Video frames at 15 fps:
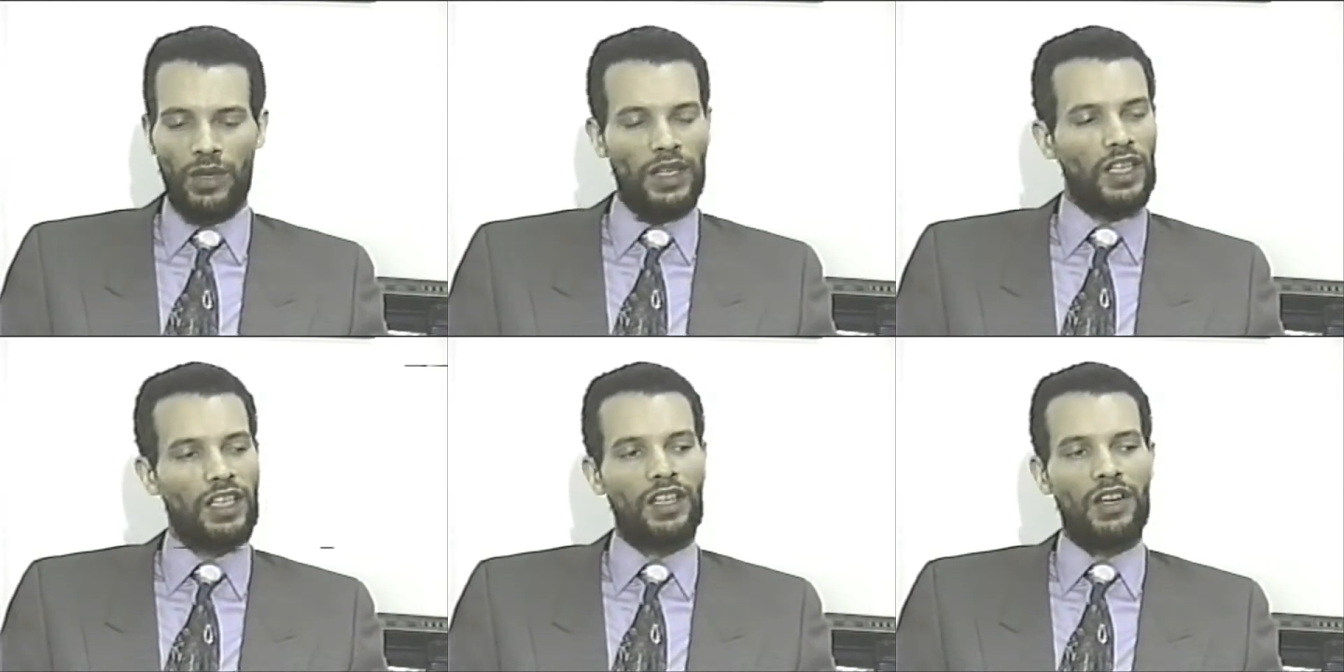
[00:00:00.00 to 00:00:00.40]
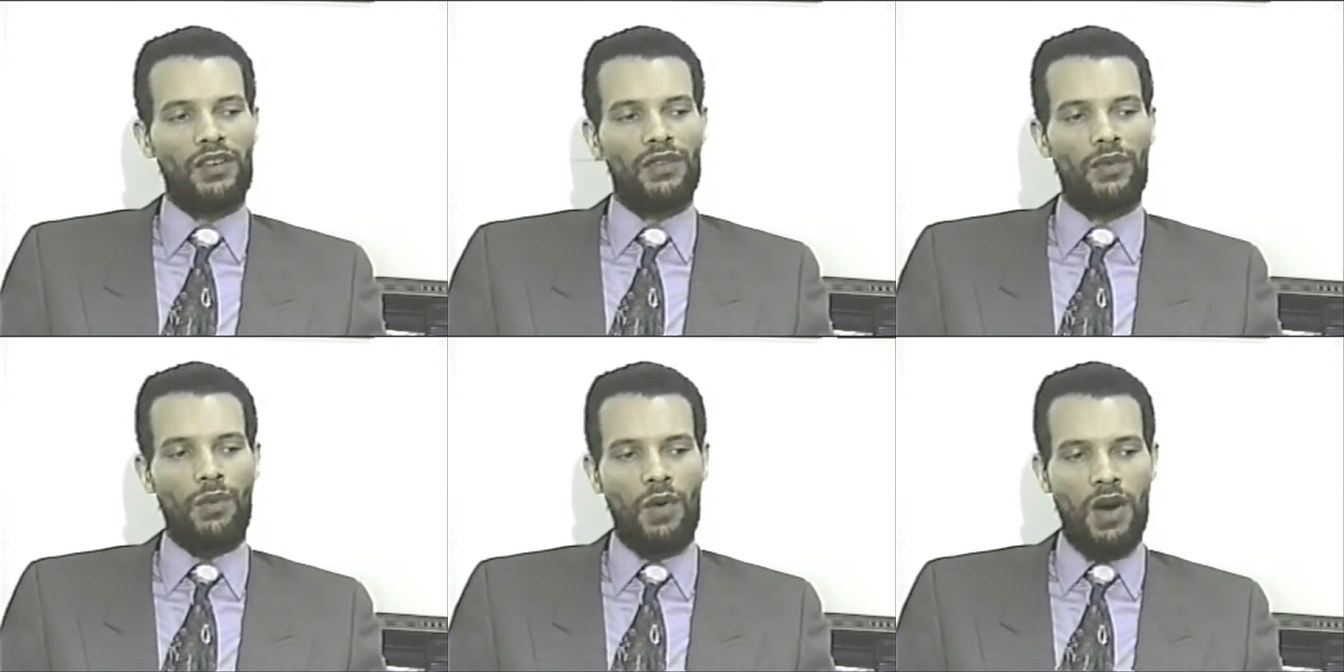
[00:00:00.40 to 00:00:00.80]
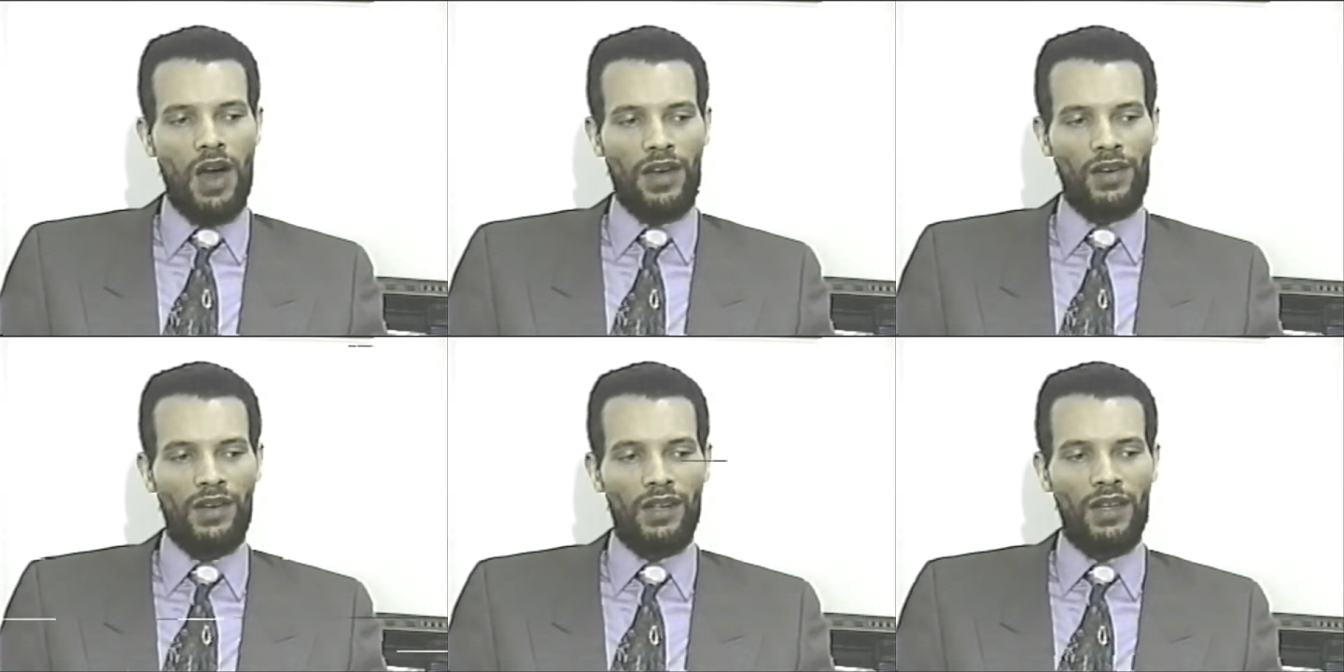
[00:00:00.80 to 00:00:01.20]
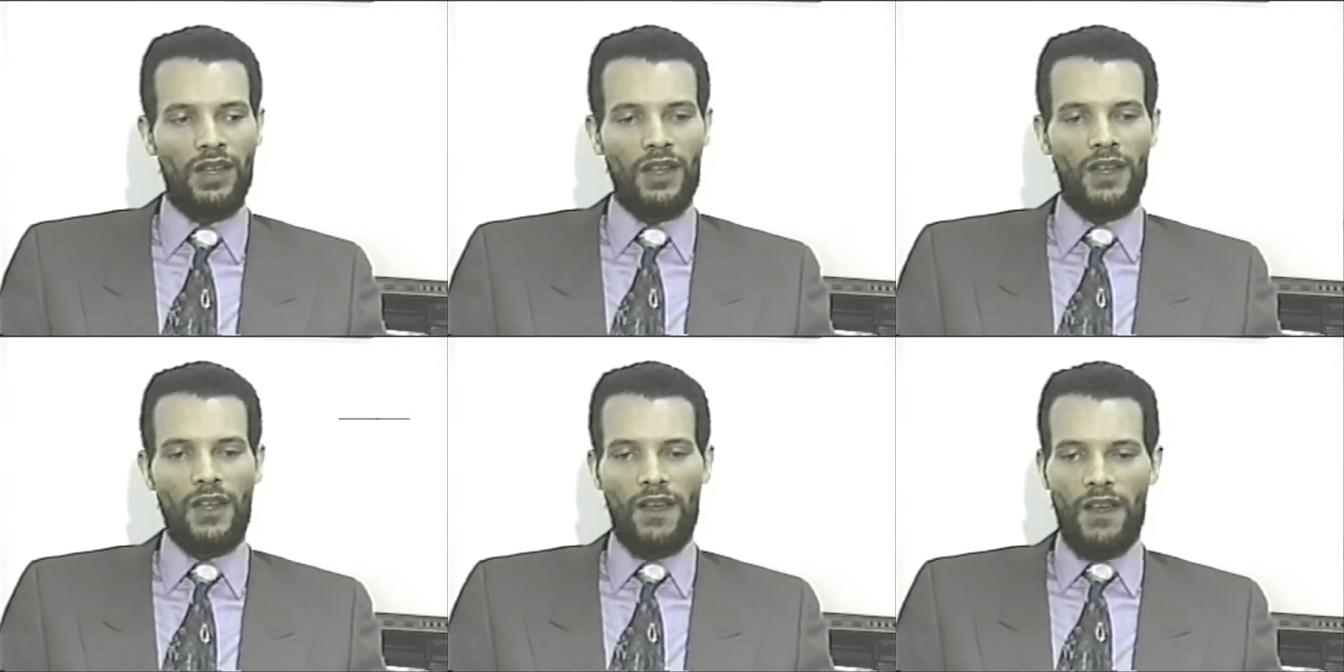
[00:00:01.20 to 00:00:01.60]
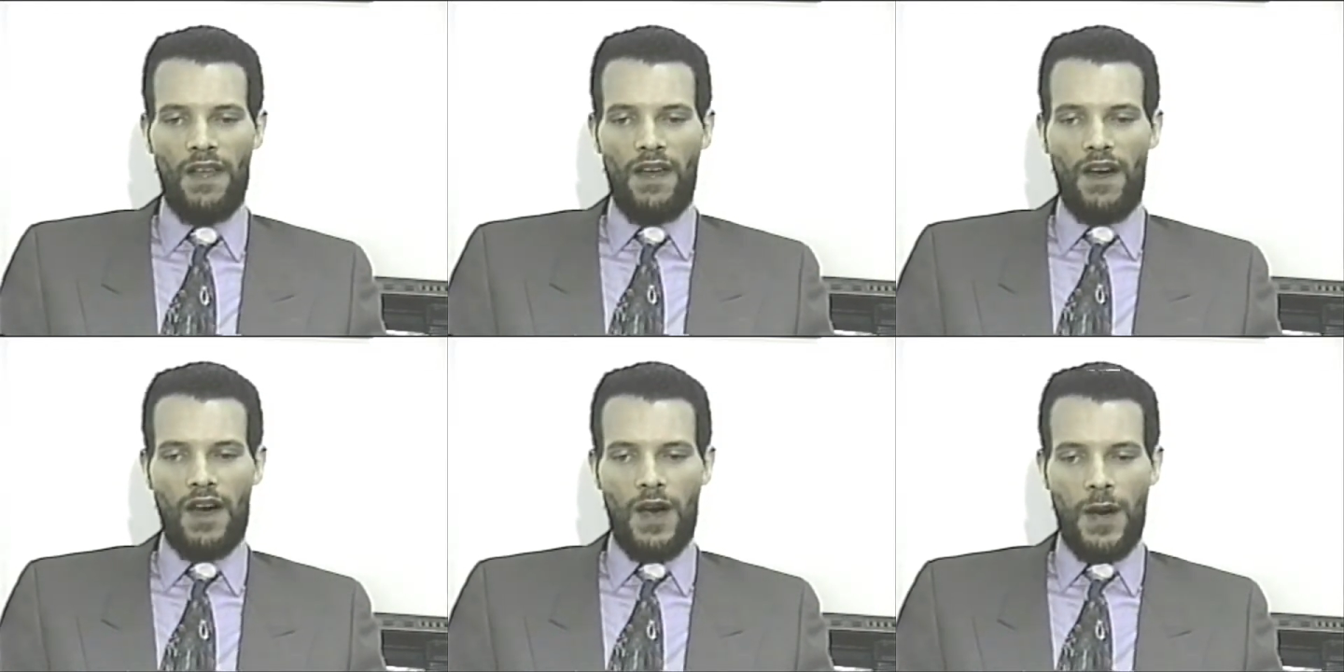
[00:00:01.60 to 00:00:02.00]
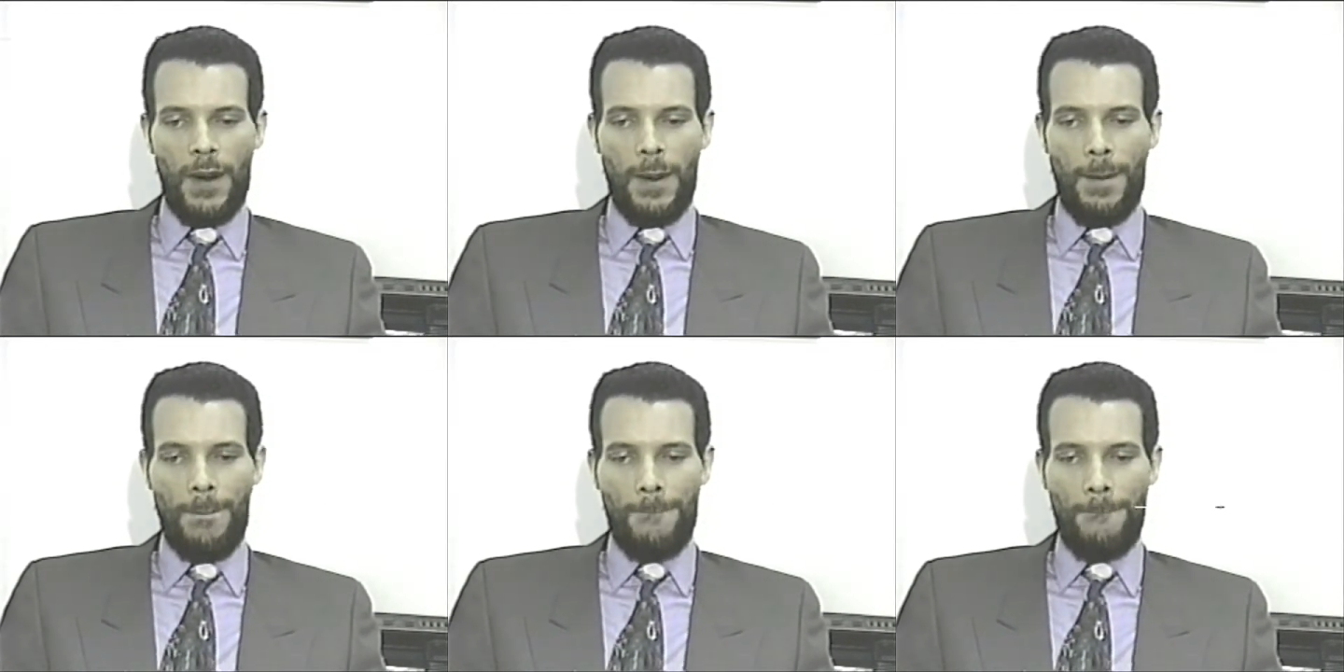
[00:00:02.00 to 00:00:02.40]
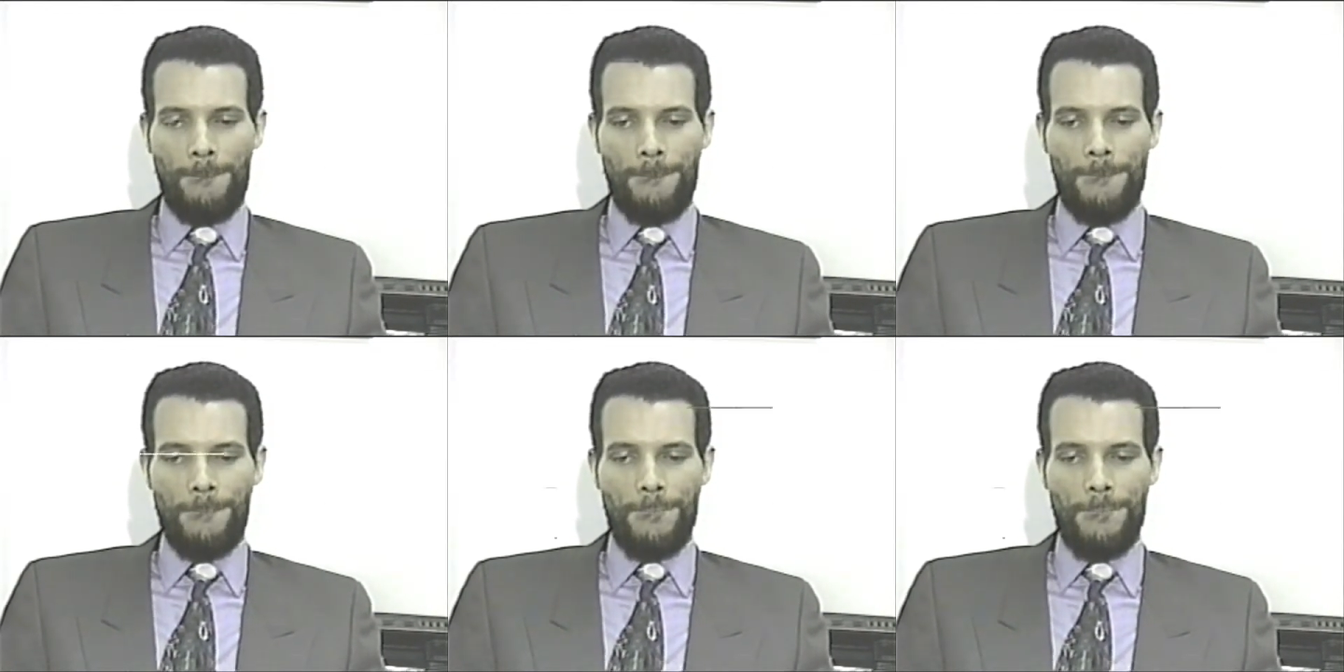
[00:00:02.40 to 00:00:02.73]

drinking enough water, um,